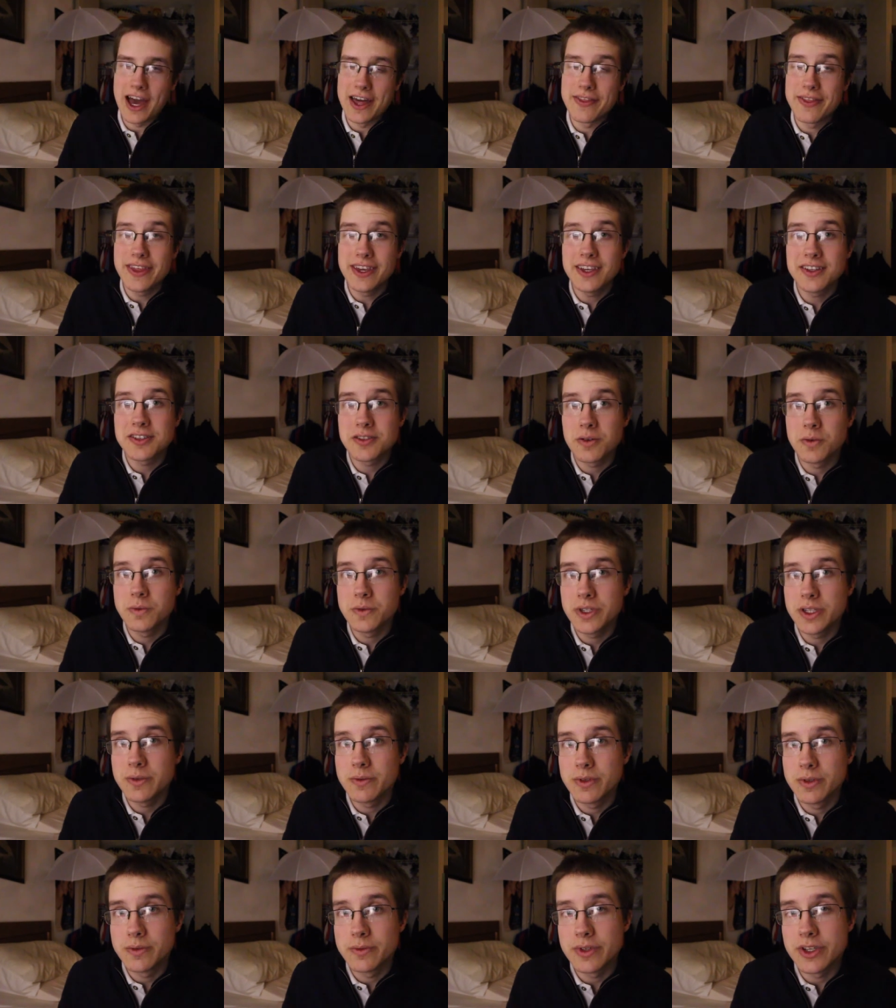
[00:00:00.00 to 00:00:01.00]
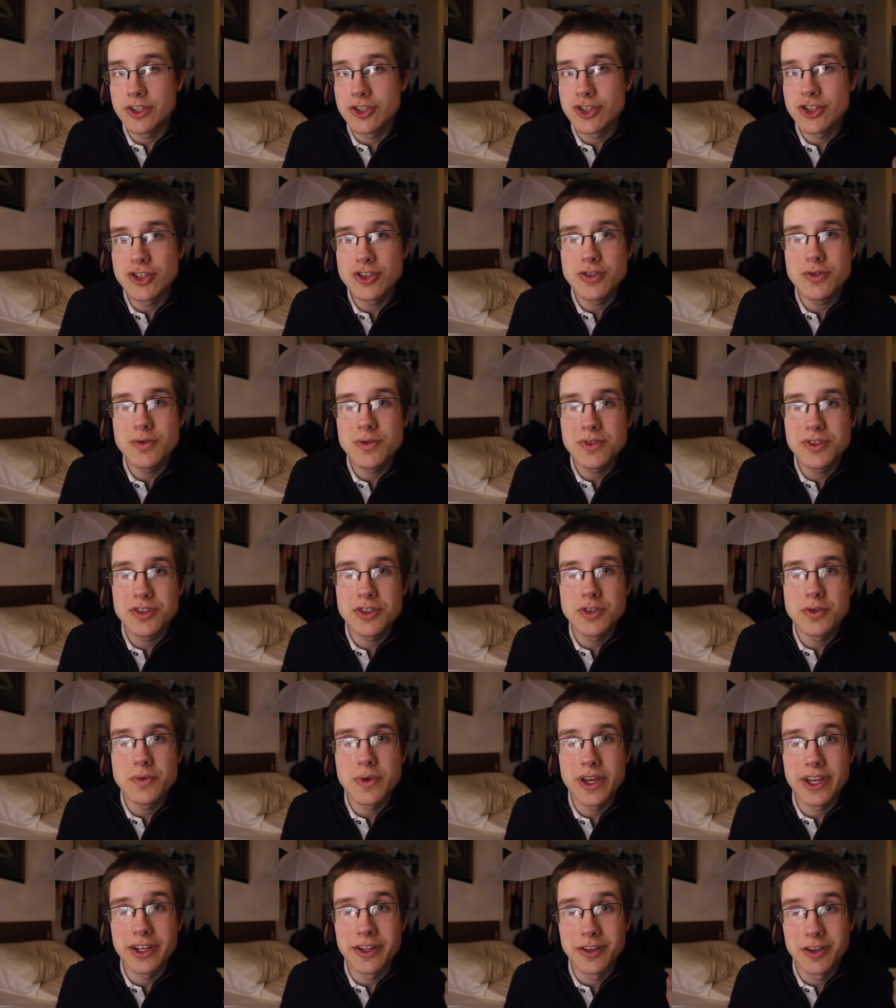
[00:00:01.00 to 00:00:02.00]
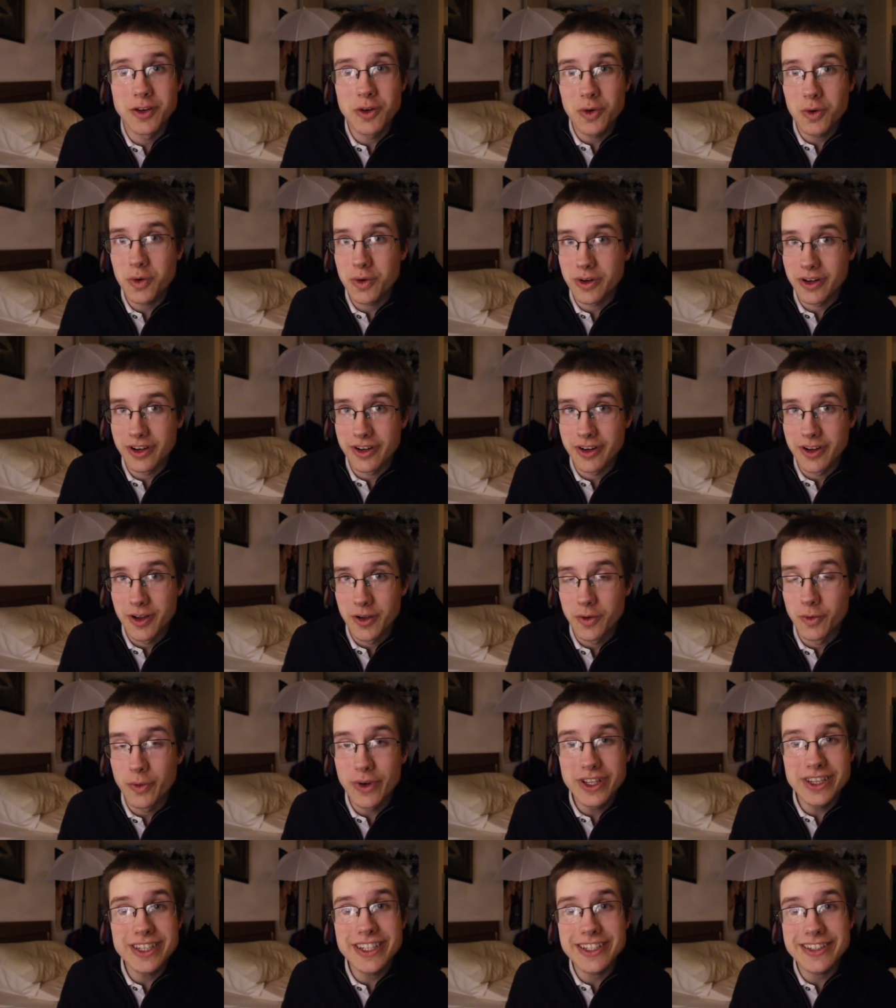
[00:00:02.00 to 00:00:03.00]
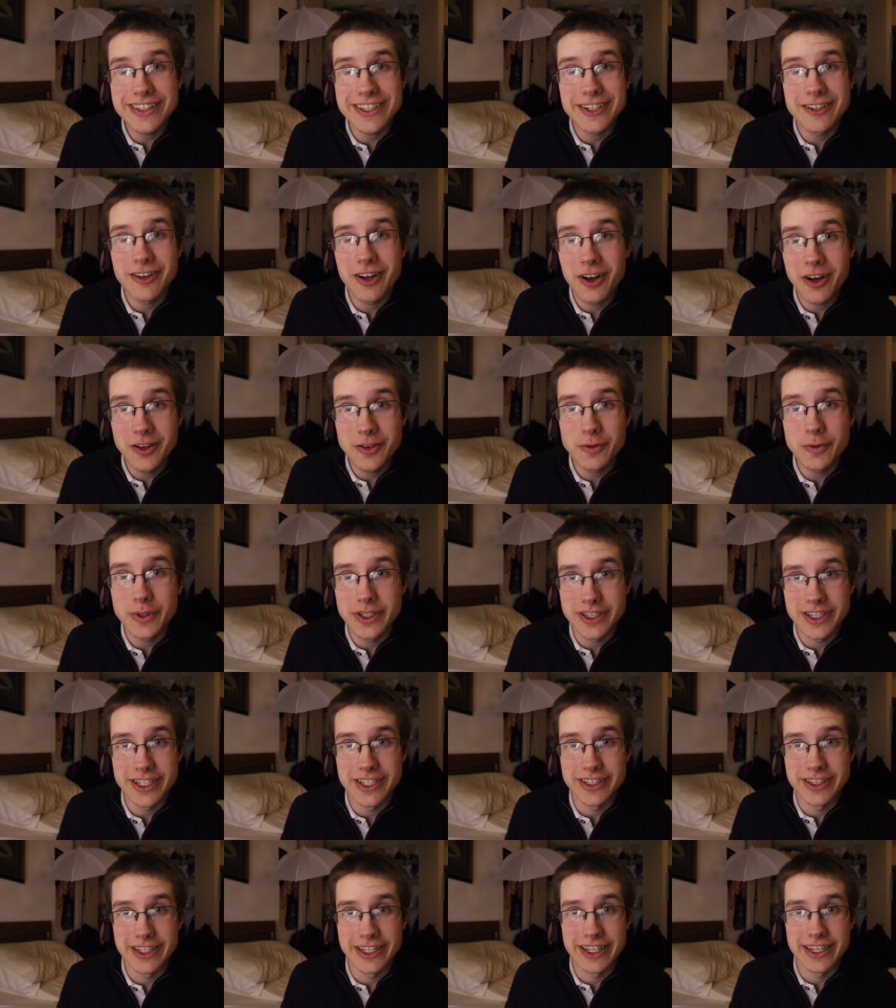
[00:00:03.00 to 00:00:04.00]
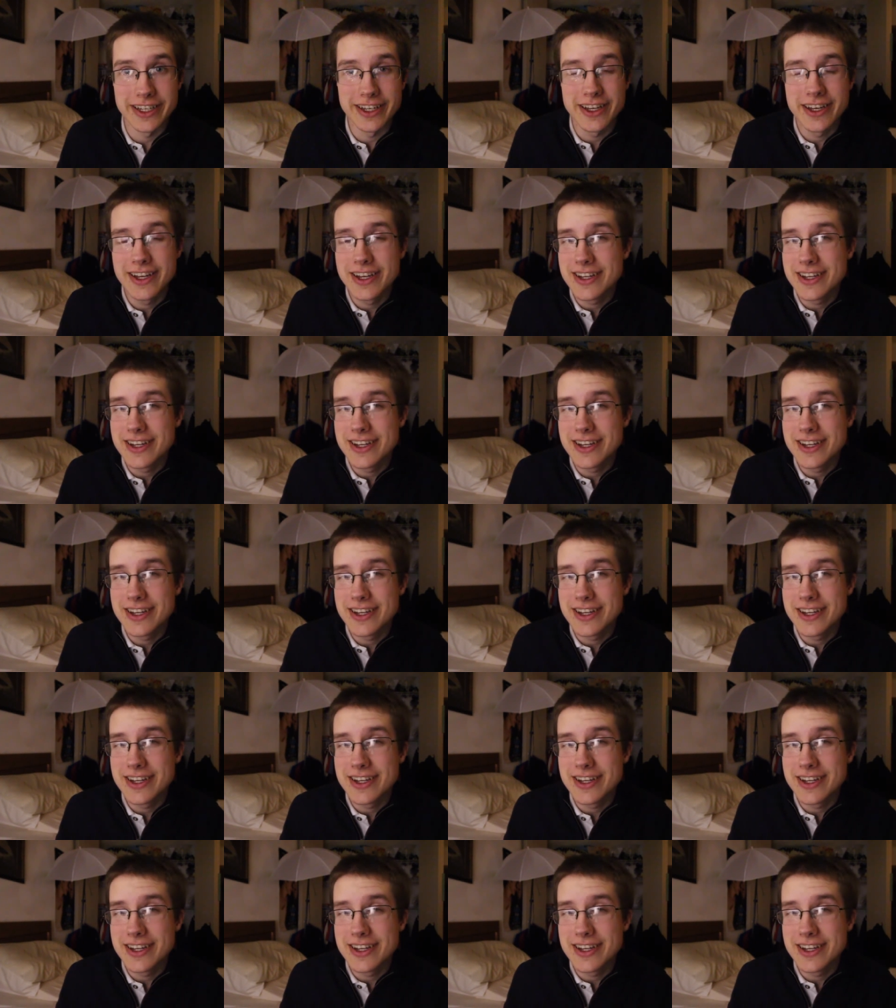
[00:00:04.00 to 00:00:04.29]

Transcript: I think it's only when we choose to ignore, willingly or unwillingly,